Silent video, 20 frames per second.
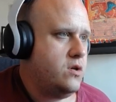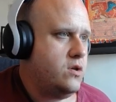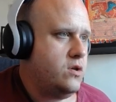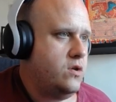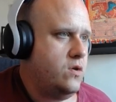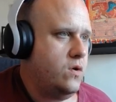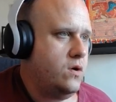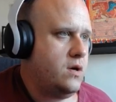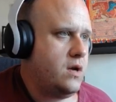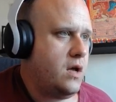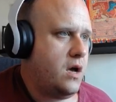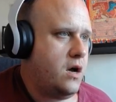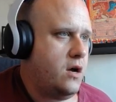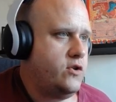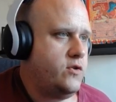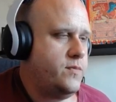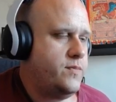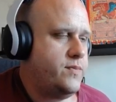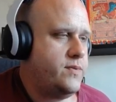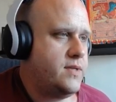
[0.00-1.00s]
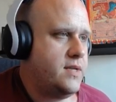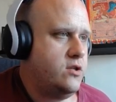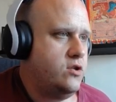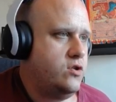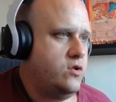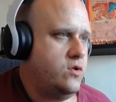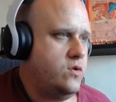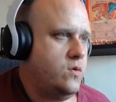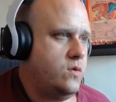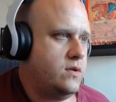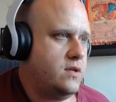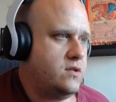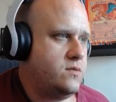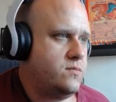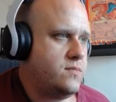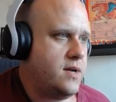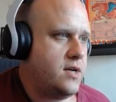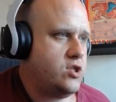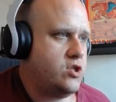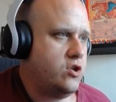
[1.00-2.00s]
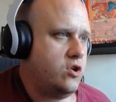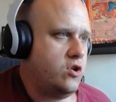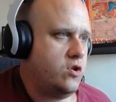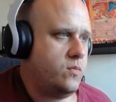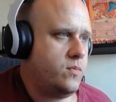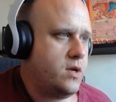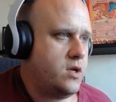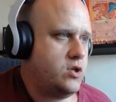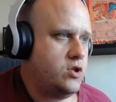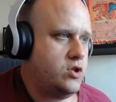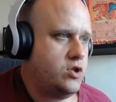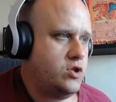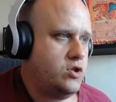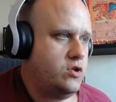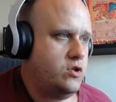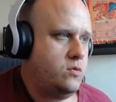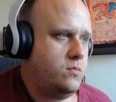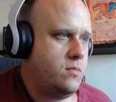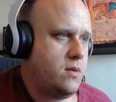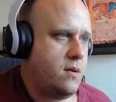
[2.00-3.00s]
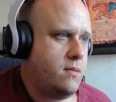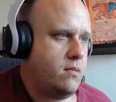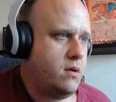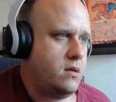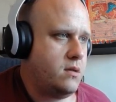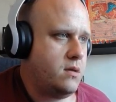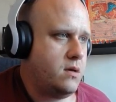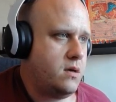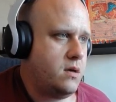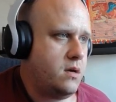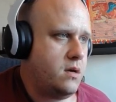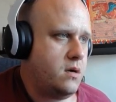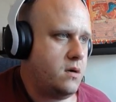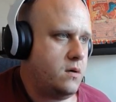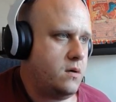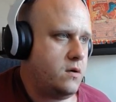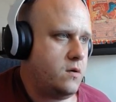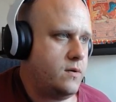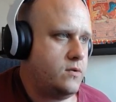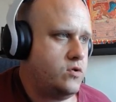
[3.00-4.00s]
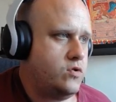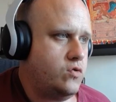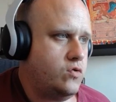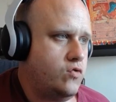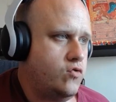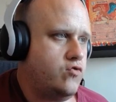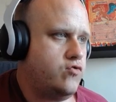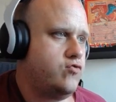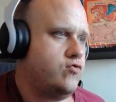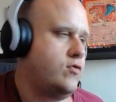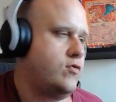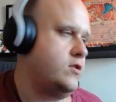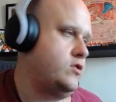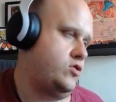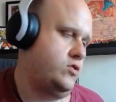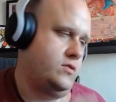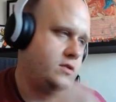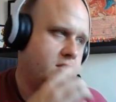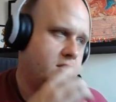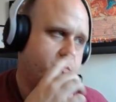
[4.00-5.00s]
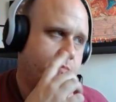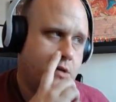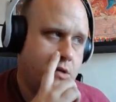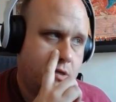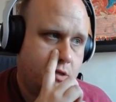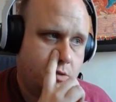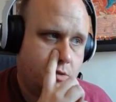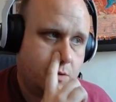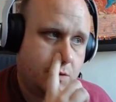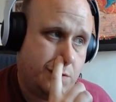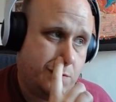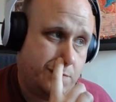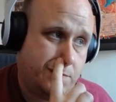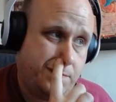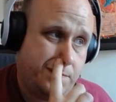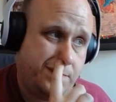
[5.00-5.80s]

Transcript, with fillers: You're going to 100% nuke this matchup, and you, my brother, are going to crunch on this bird as well.